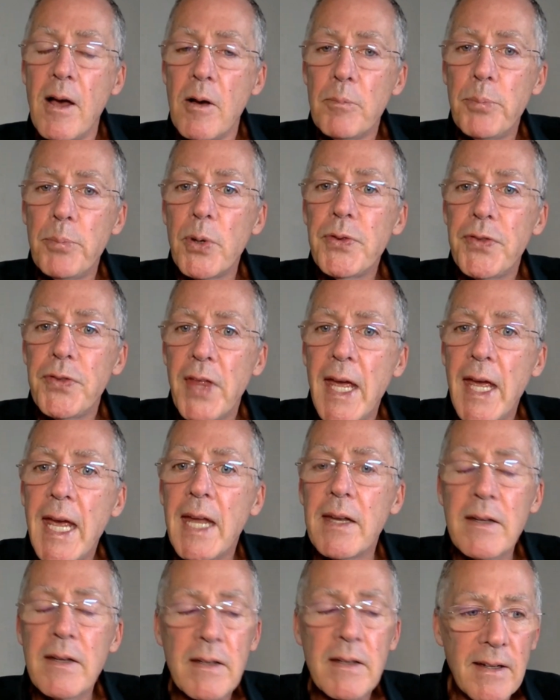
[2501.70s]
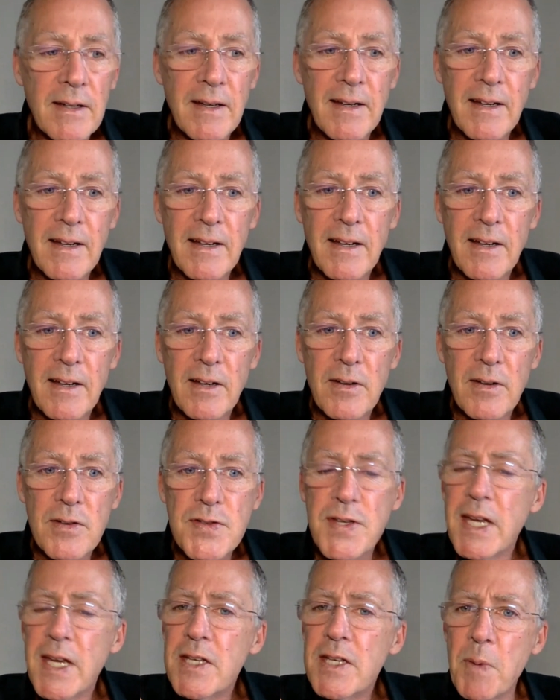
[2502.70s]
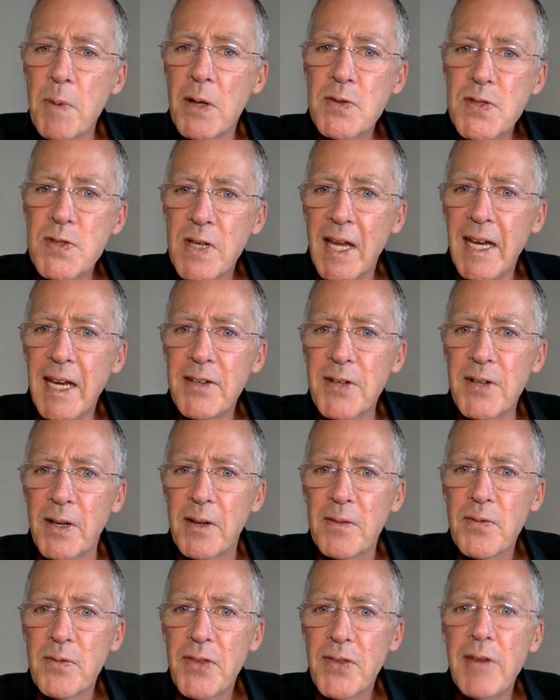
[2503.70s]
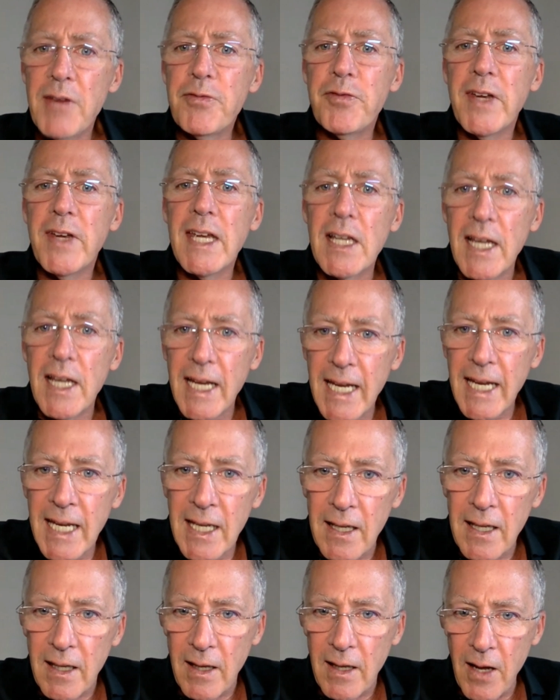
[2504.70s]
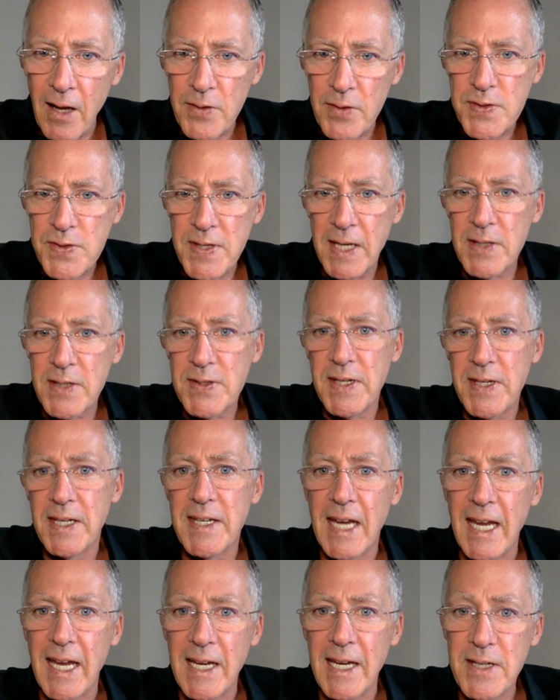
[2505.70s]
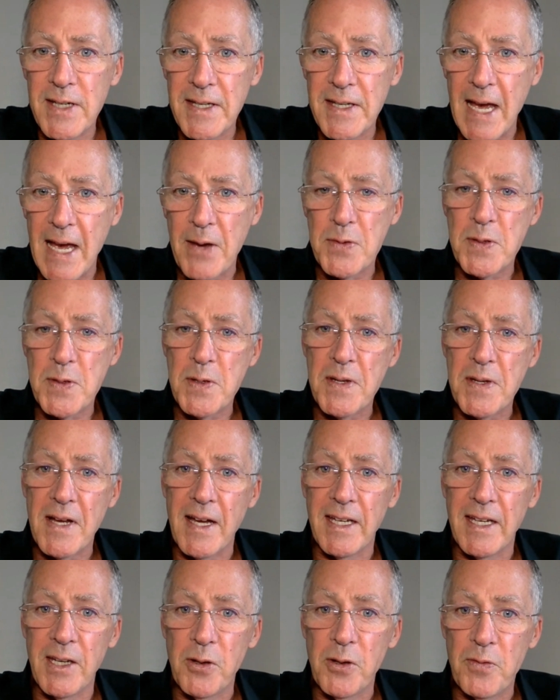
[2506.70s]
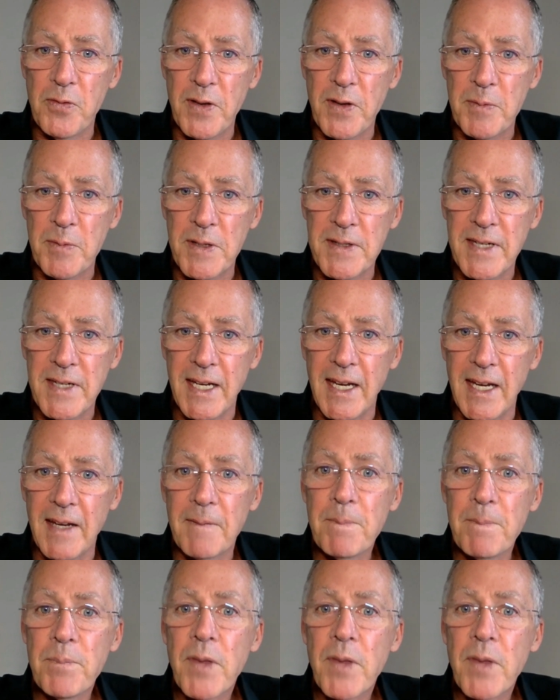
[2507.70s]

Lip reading: But then 6 months later, they feel ill on 60 to 80,000 IU of vitamin D.